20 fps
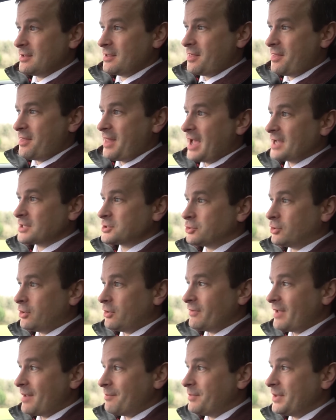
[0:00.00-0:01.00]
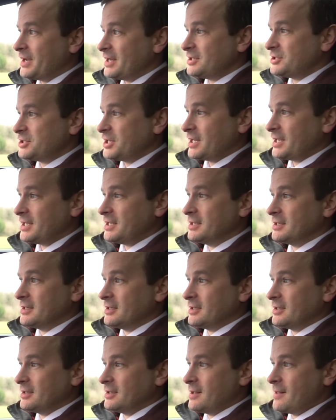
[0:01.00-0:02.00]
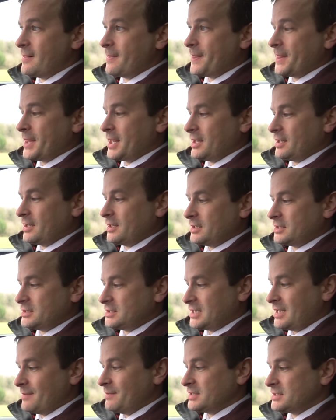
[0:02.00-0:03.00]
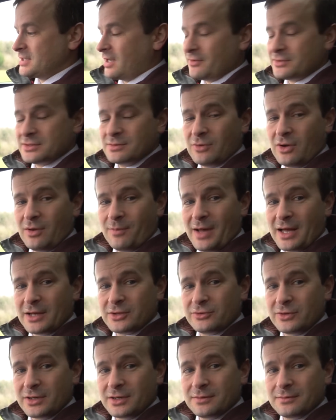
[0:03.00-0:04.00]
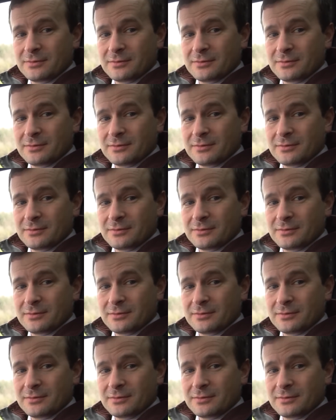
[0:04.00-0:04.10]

that sort of MPG to give myself some more battery.